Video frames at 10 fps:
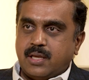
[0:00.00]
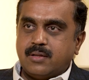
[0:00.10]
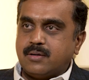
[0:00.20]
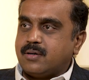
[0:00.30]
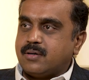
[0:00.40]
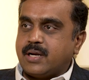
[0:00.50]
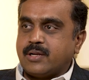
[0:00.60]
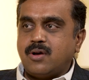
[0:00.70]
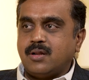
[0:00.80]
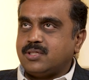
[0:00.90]
either
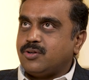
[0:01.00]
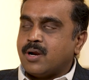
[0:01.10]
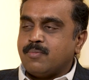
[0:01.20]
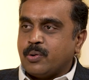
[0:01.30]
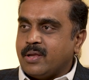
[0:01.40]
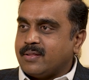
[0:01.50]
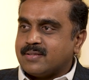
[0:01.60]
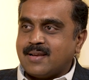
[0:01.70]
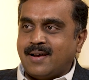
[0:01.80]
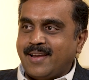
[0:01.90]
technology, or I'm looking at the
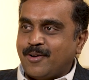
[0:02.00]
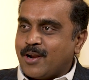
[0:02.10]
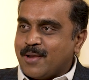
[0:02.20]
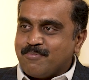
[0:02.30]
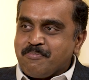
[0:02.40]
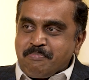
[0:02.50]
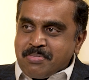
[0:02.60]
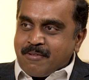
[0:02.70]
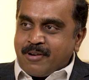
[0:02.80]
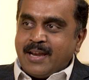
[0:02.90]
sky, or I'm
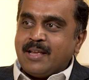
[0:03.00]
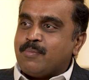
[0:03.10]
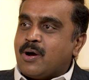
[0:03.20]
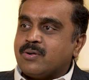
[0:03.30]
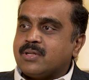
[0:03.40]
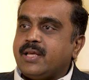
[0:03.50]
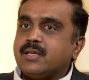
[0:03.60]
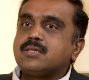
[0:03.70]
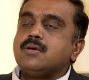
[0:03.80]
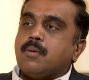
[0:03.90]
reading about
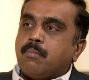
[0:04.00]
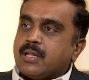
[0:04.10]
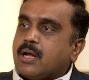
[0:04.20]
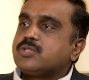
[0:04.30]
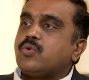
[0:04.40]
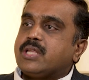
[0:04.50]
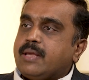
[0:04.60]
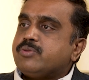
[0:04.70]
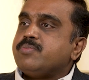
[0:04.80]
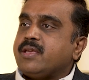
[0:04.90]
things. But that's what
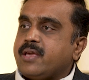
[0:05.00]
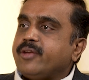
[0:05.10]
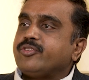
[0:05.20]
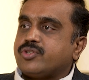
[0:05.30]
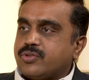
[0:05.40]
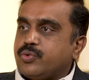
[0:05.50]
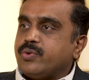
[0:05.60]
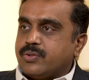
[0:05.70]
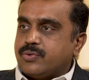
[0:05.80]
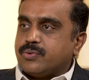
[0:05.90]
keeps me engaged through
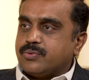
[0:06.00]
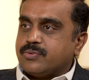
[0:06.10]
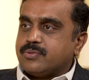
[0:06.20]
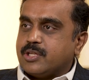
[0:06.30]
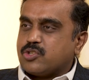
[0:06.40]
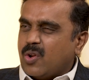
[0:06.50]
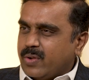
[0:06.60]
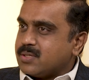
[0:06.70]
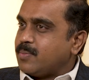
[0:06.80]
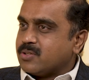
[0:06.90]
and through. So it's
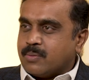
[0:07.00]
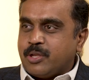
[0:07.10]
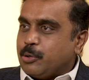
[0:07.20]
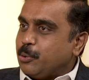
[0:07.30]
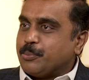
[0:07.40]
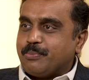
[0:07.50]
always about something new